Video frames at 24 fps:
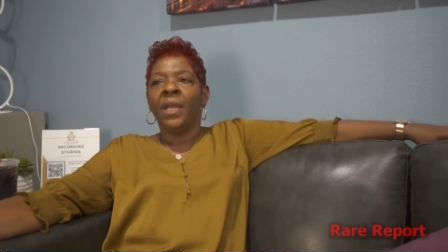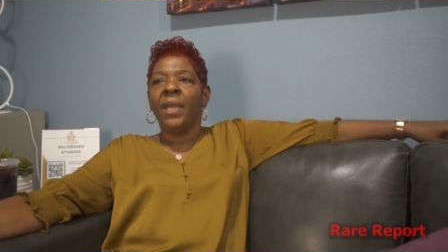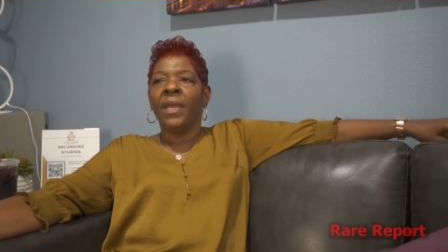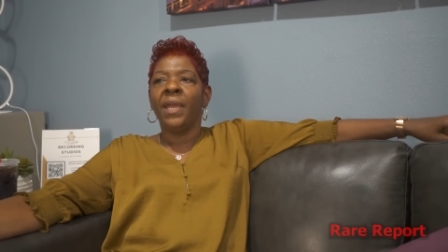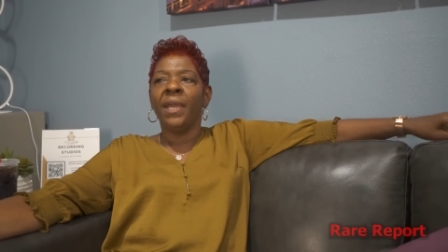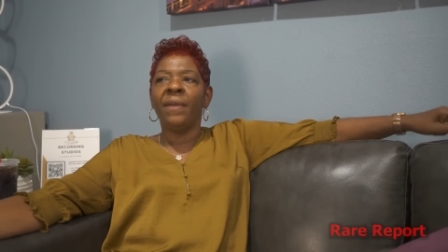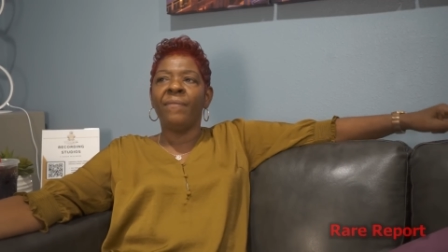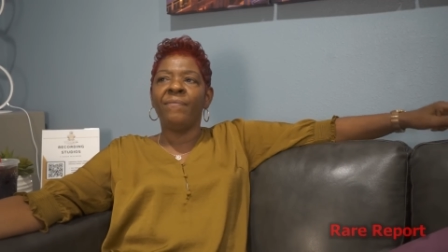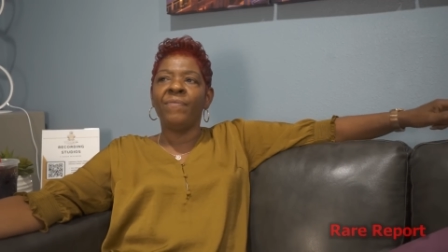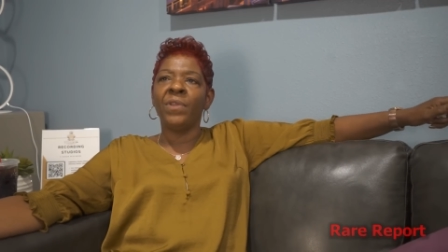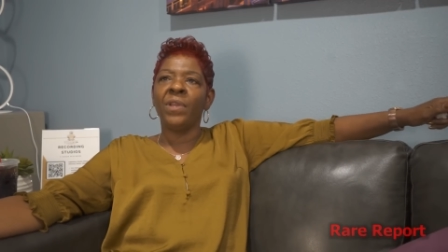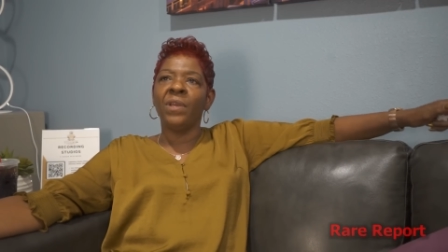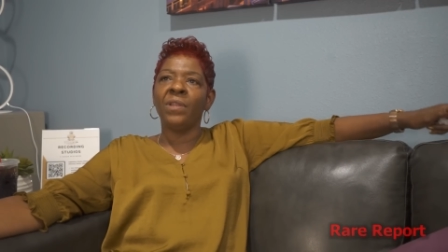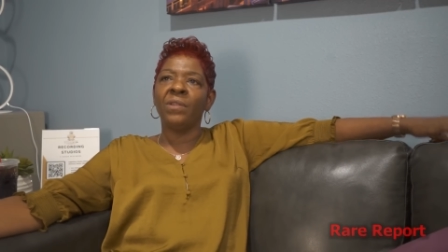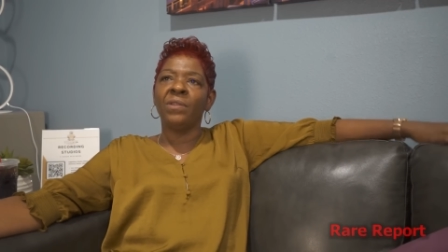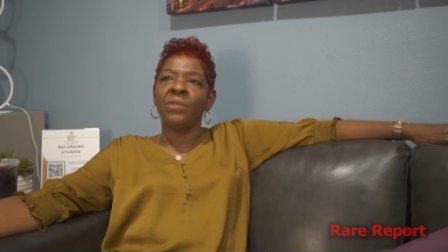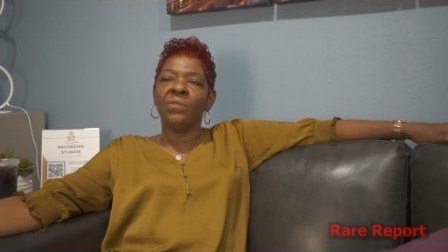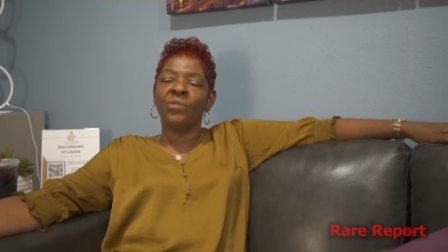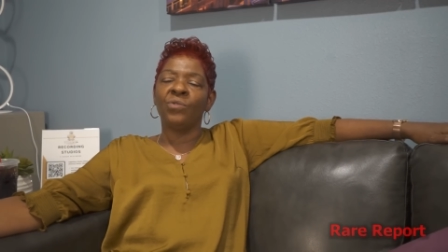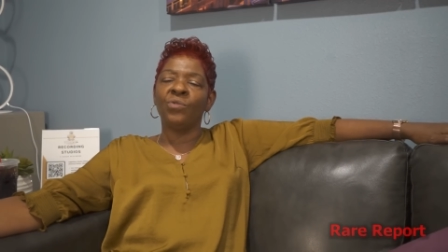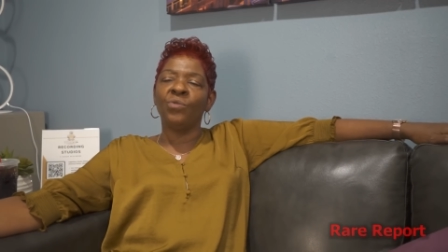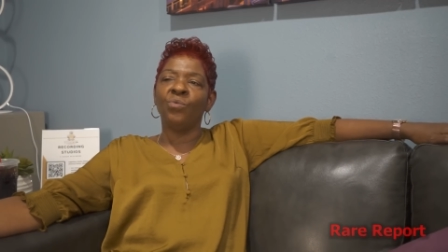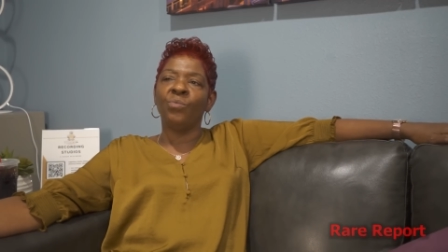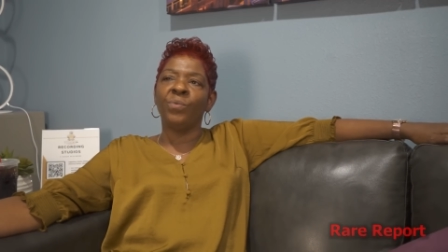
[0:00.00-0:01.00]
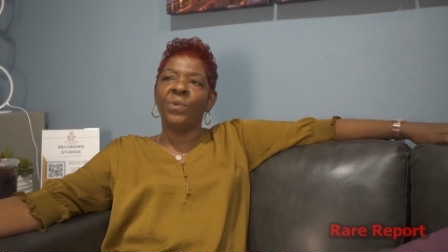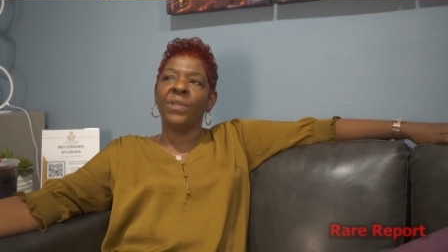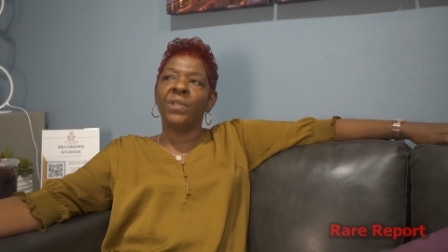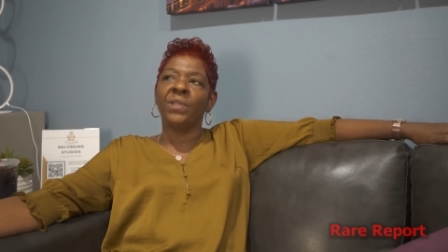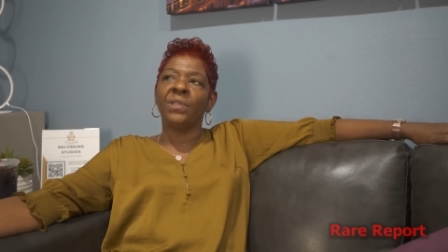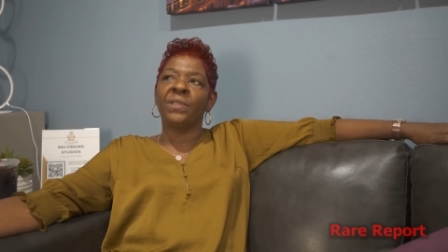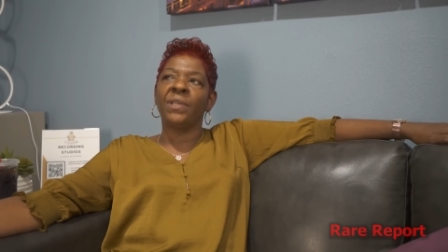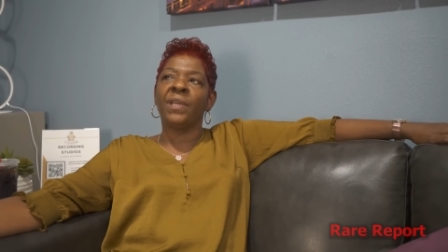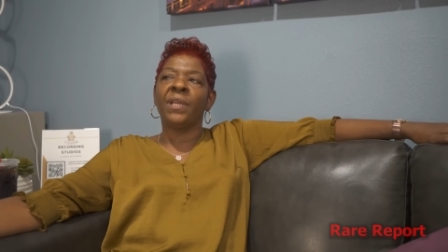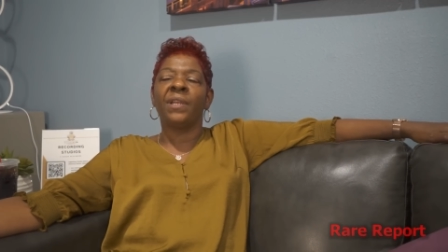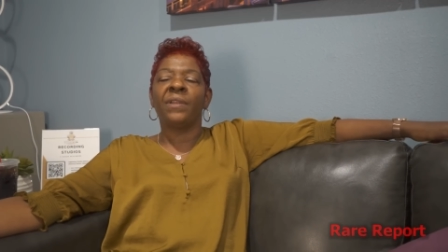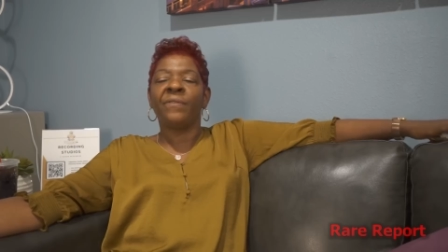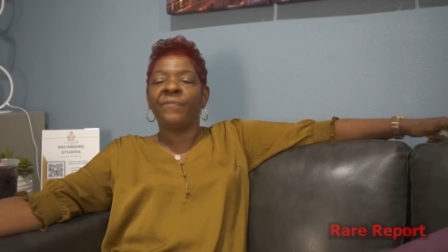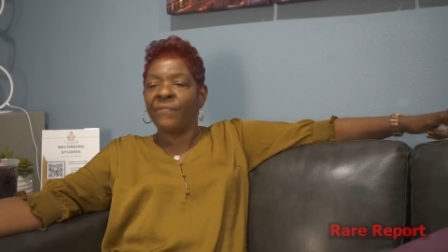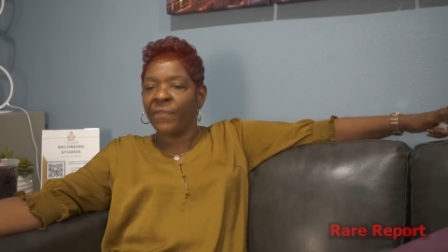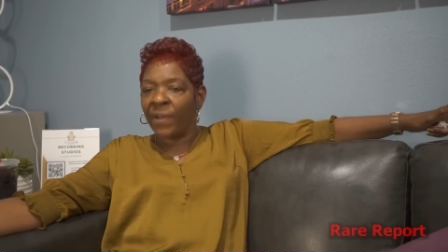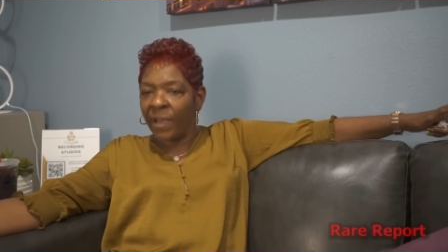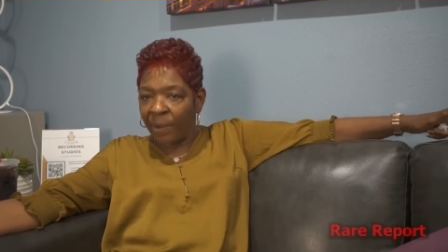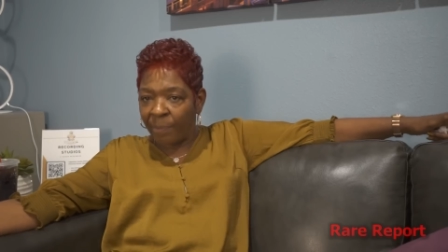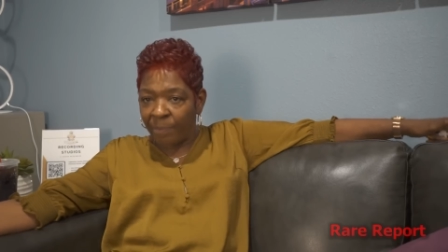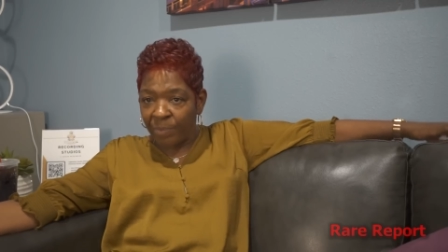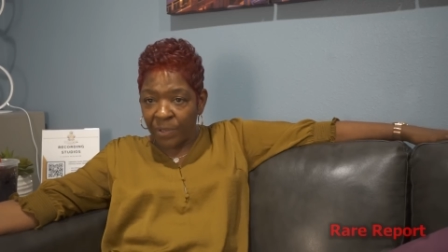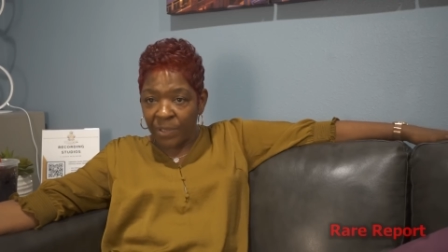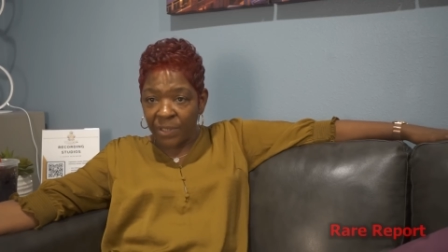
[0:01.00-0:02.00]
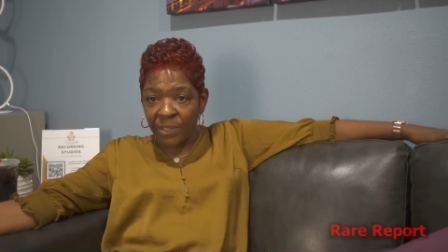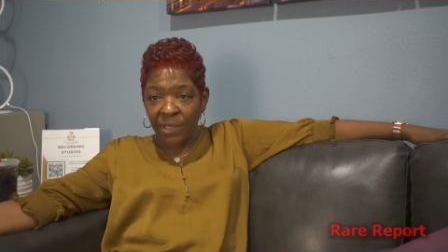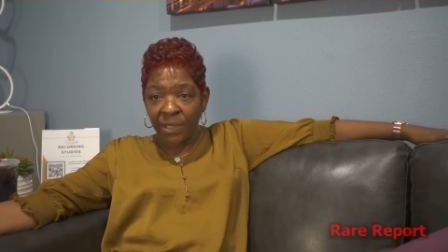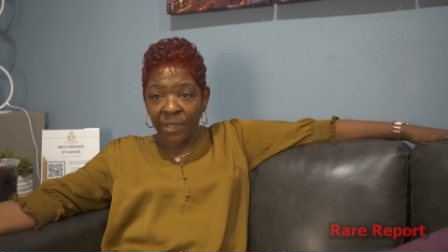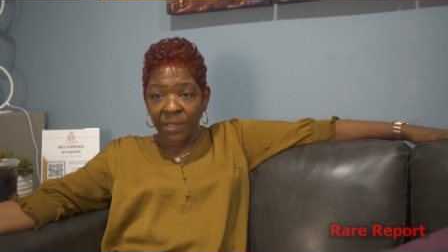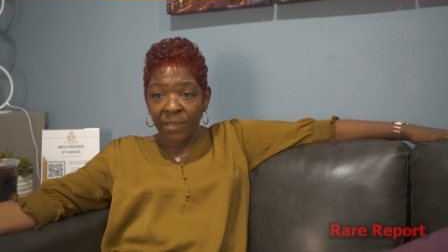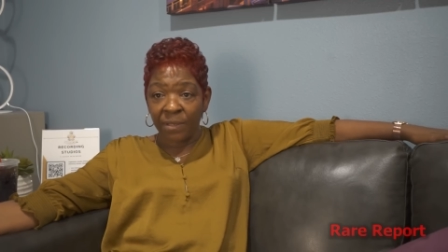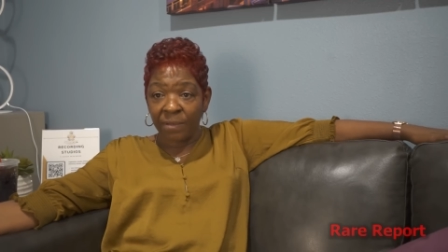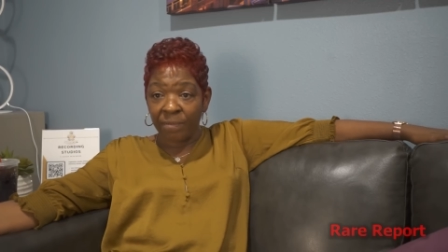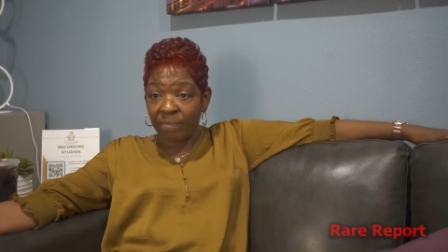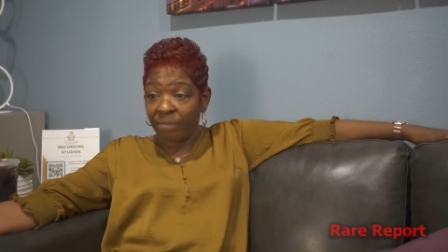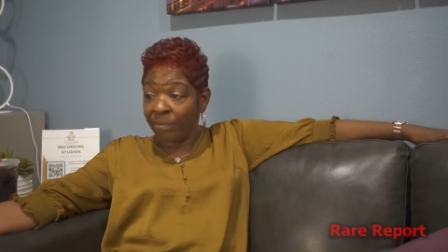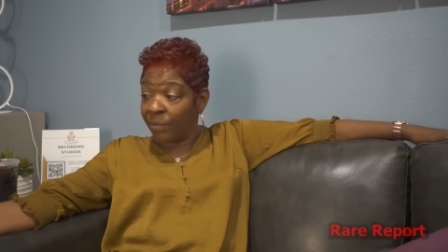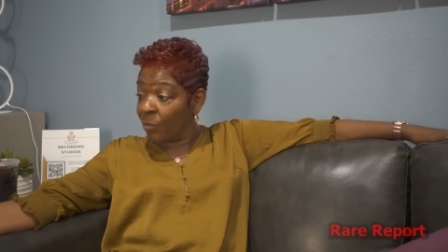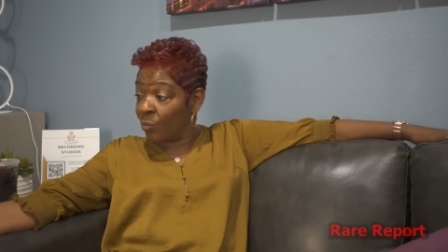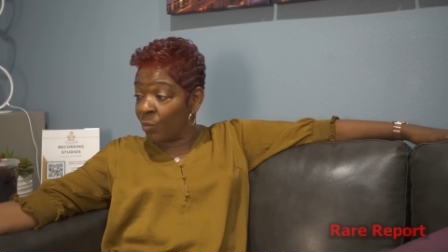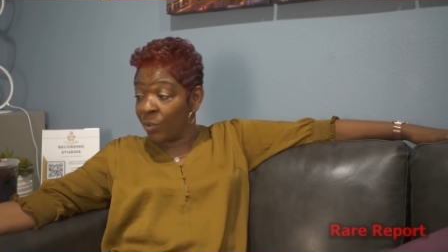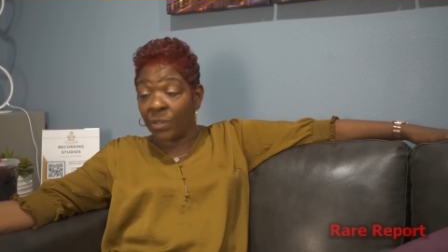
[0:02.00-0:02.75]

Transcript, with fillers: have nothing to do with his 85%